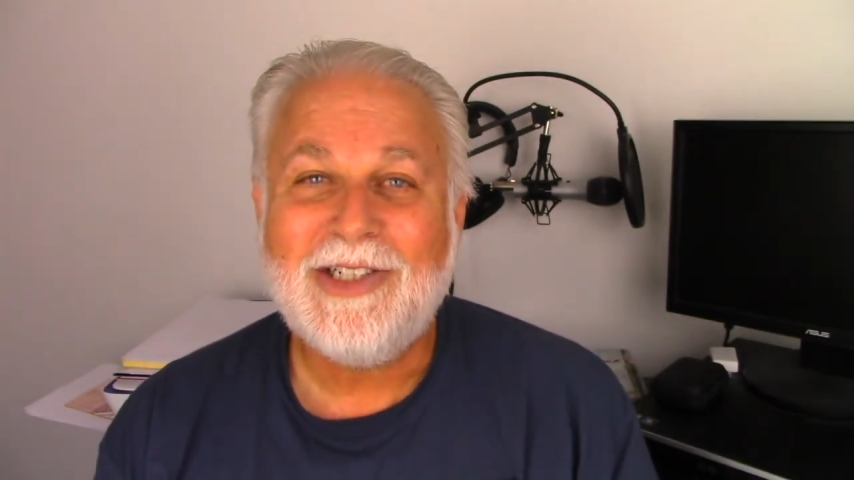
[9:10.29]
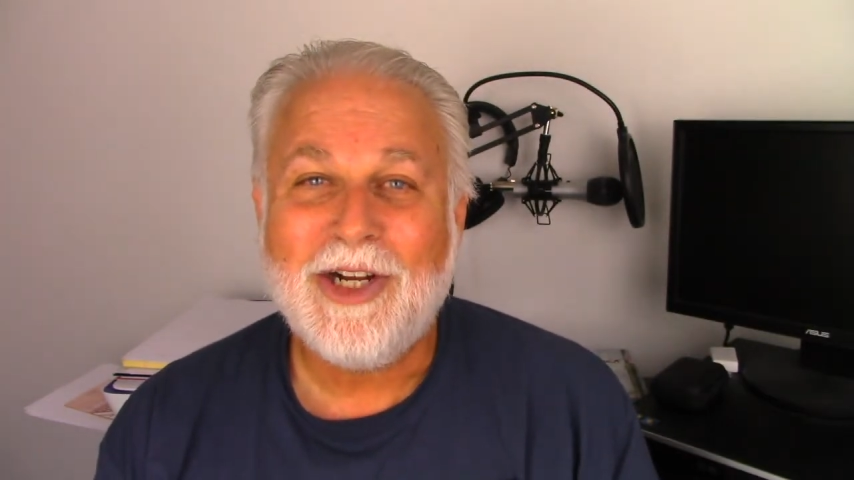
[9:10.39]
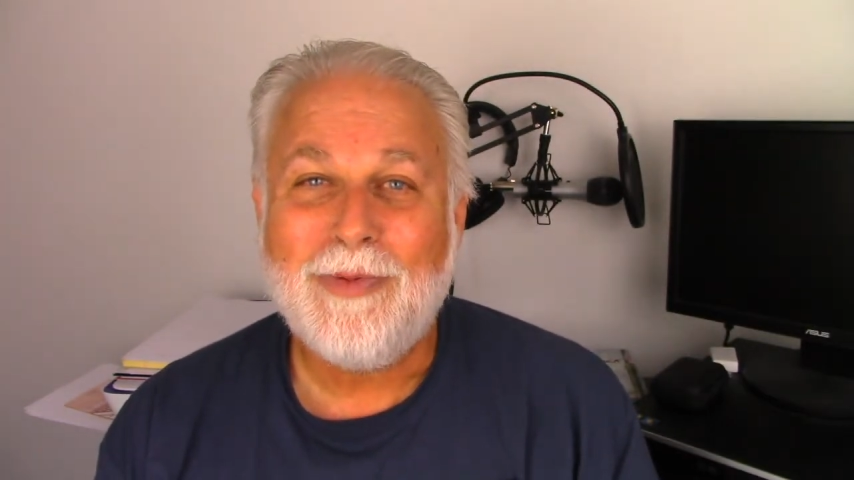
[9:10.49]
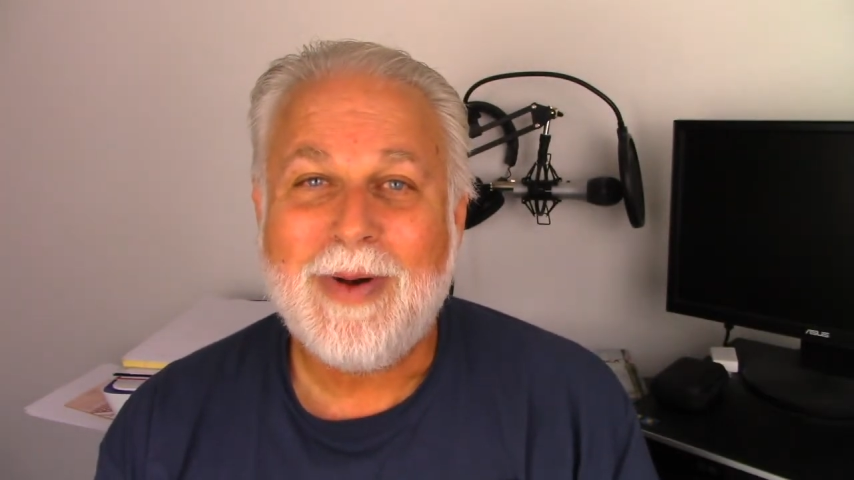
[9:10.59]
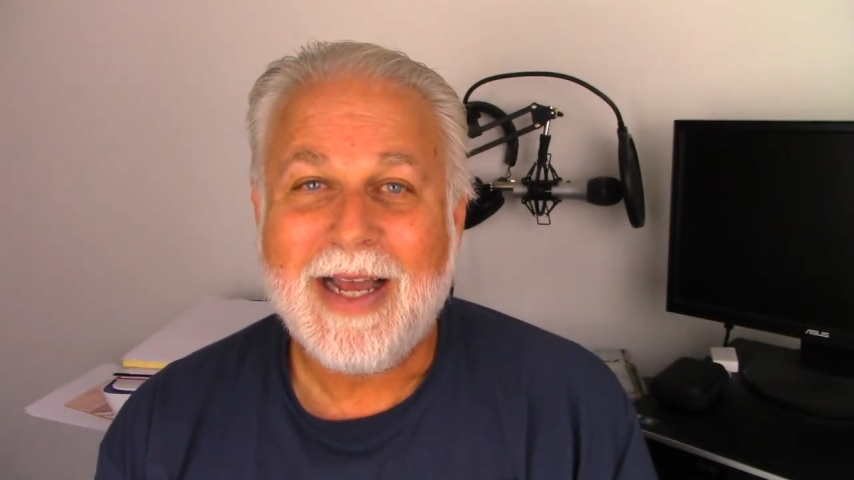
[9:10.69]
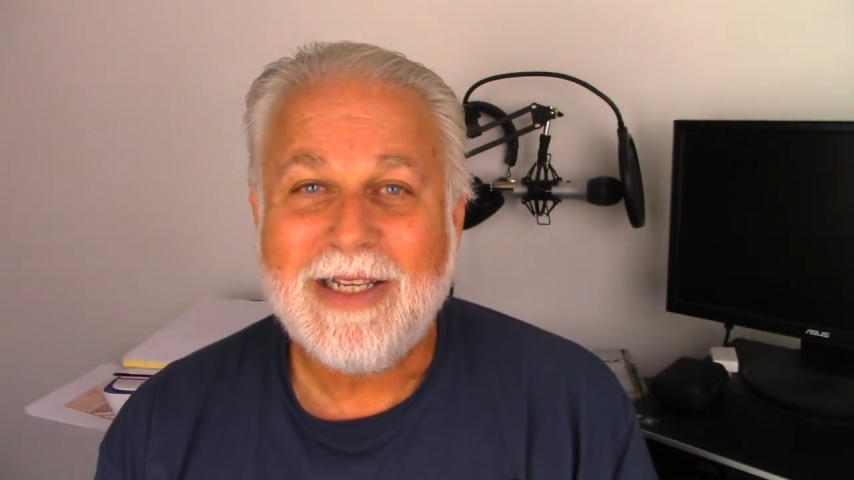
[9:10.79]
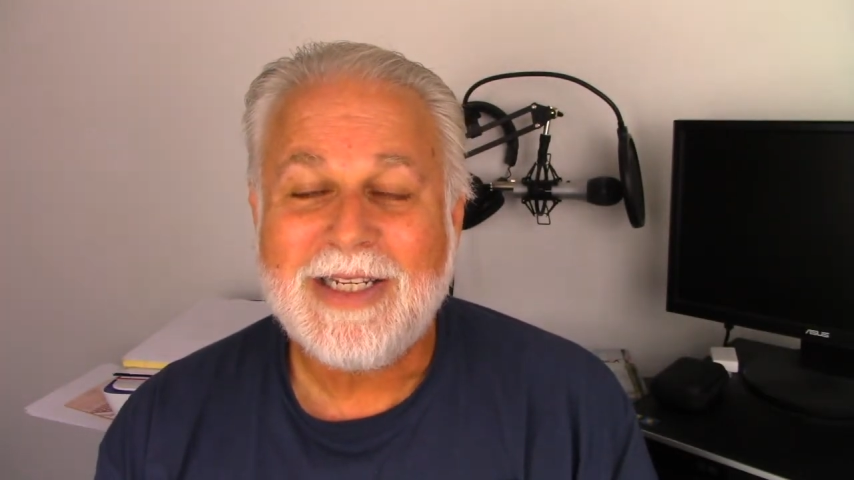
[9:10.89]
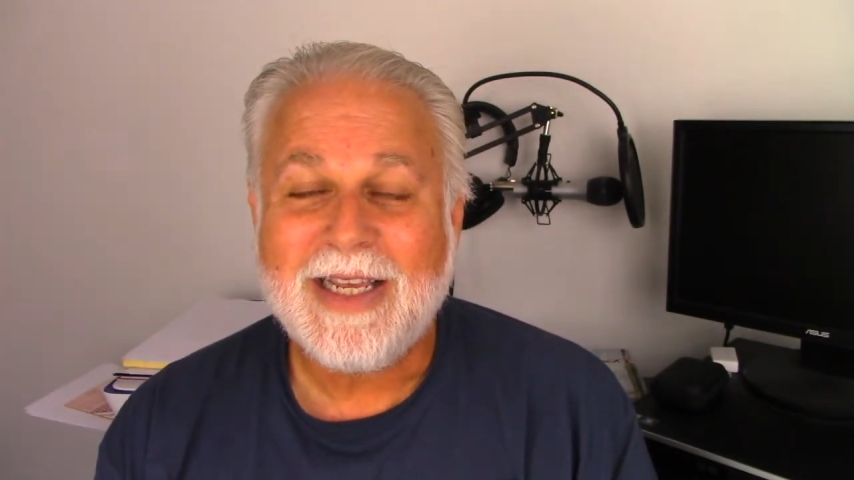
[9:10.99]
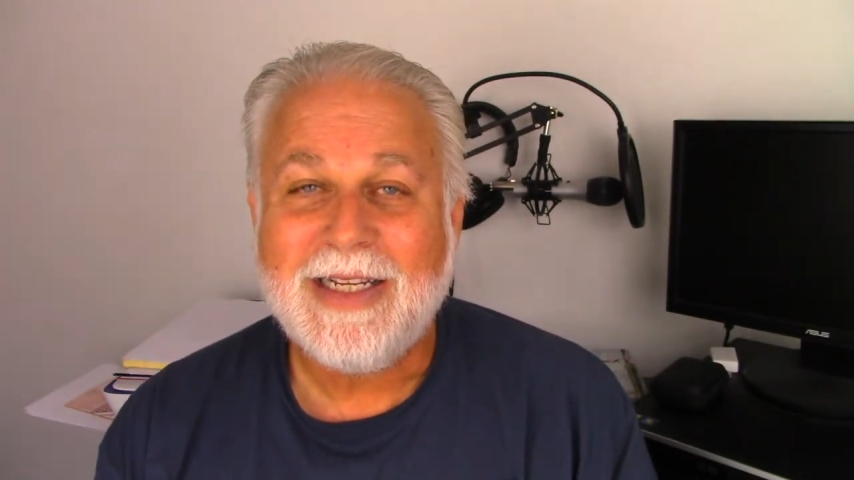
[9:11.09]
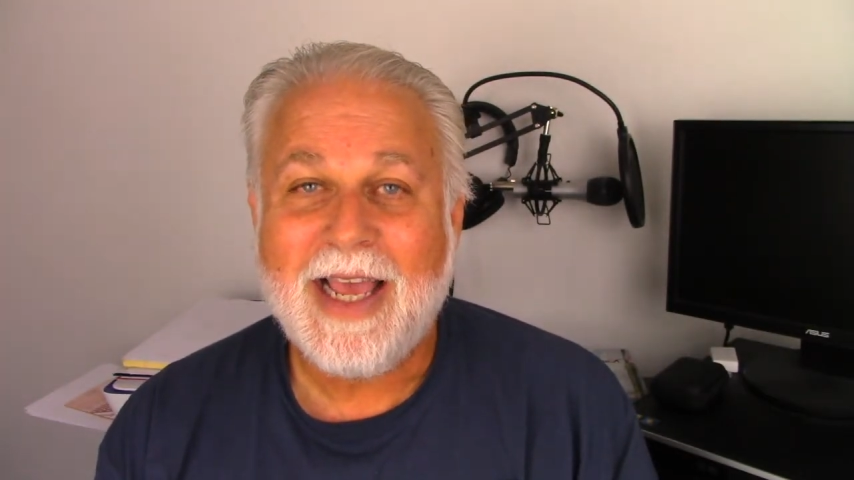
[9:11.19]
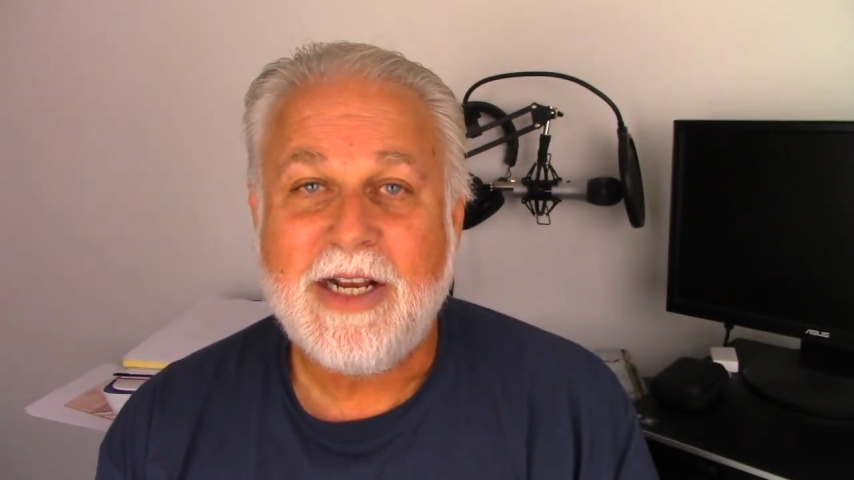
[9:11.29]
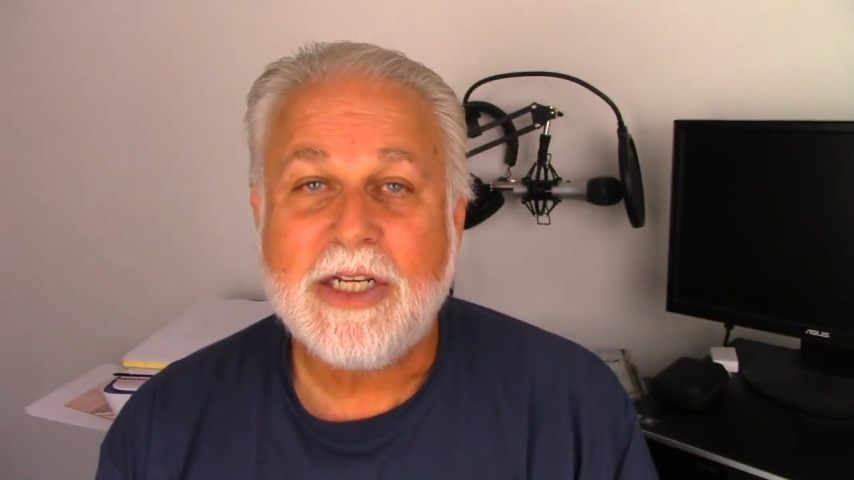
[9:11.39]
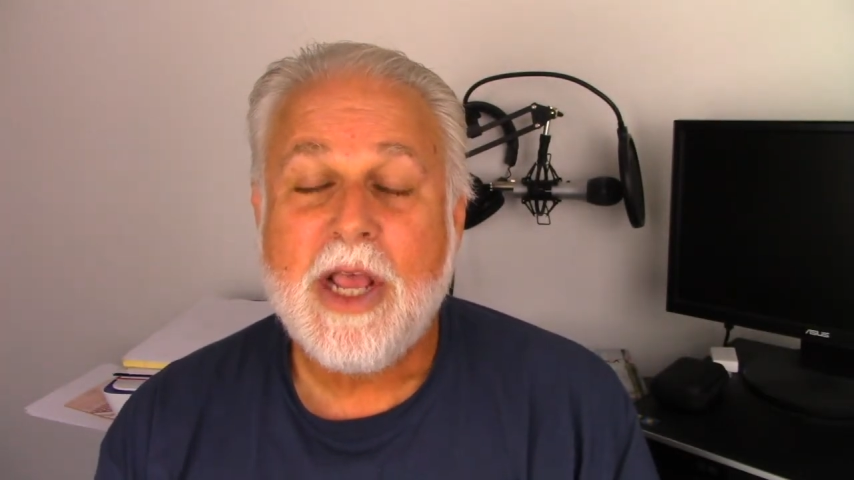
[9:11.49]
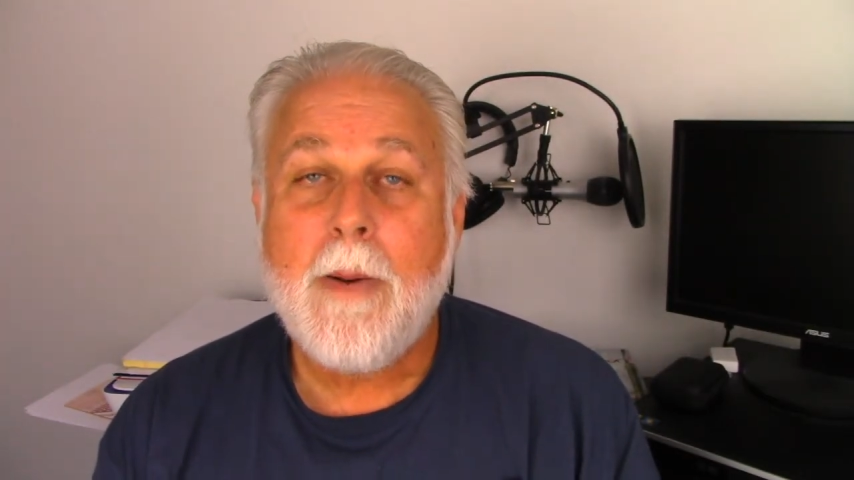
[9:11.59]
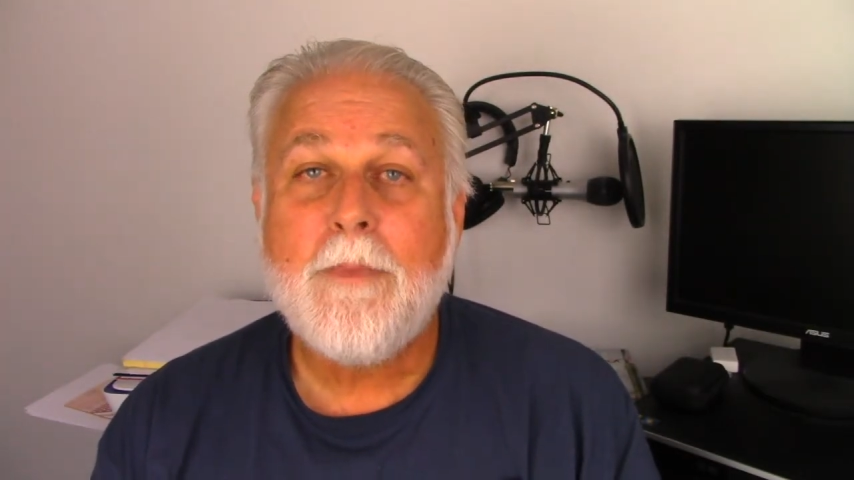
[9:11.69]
Joe Biden's contagious.